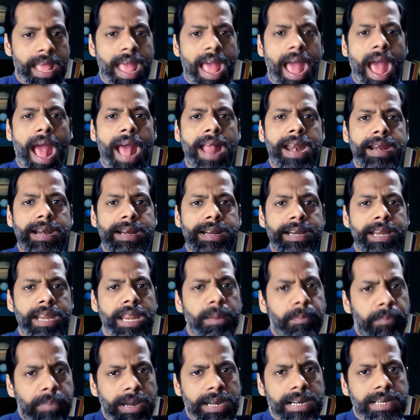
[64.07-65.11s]
and
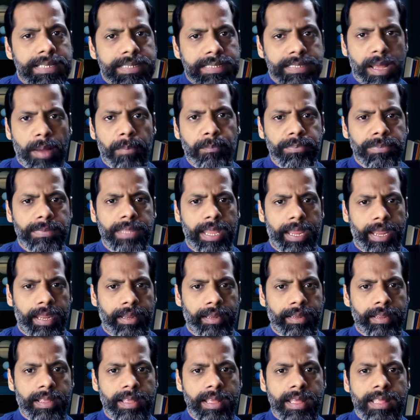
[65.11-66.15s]
rebuild something
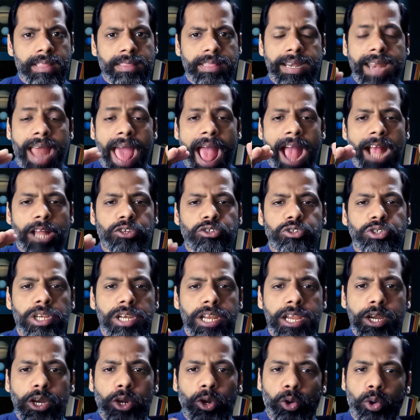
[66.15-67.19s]
that
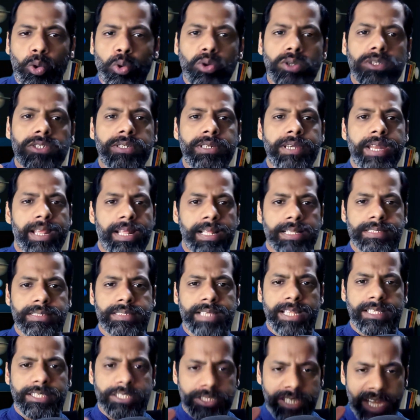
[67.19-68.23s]
actually closed deals.
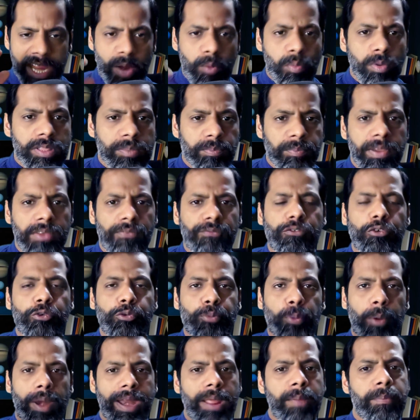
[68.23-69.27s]
And stay with me for
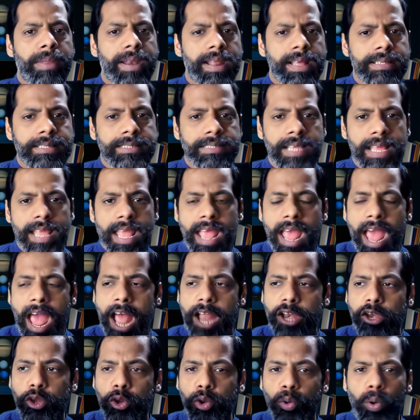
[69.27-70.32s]
20 minutes
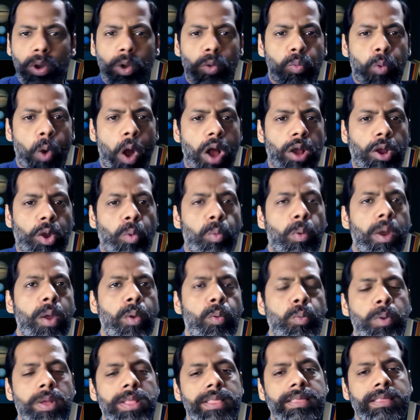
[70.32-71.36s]
and you will walk away
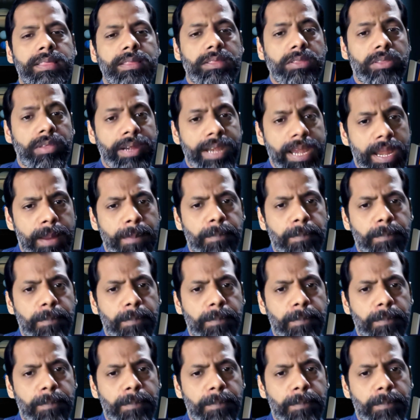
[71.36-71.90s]
with 3